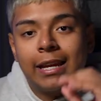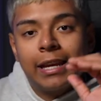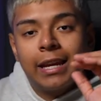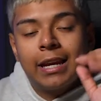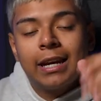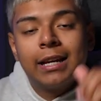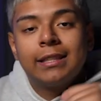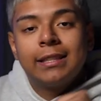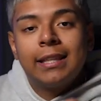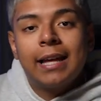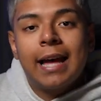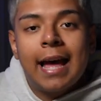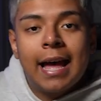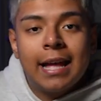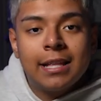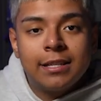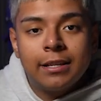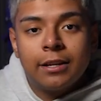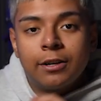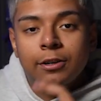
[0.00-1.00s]
cut the
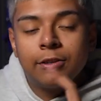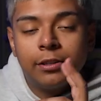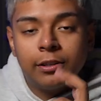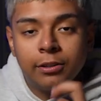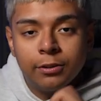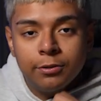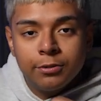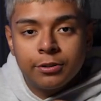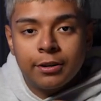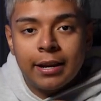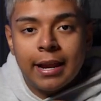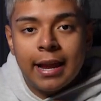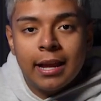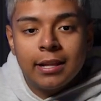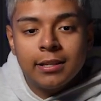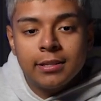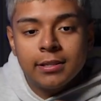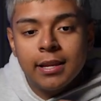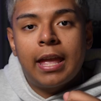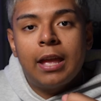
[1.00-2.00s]
ads that are the loser
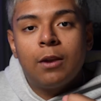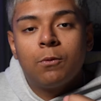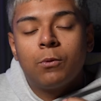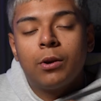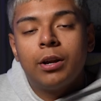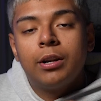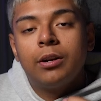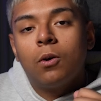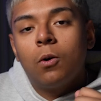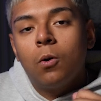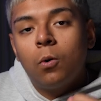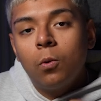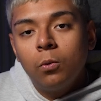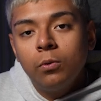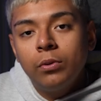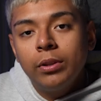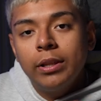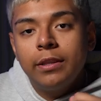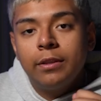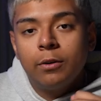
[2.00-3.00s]
ads and run
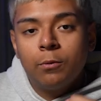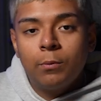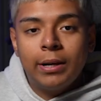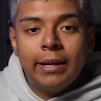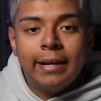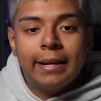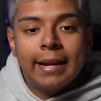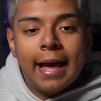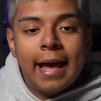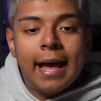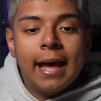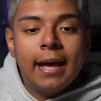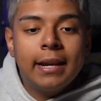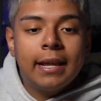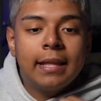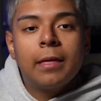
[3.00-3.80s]
only the winning ad.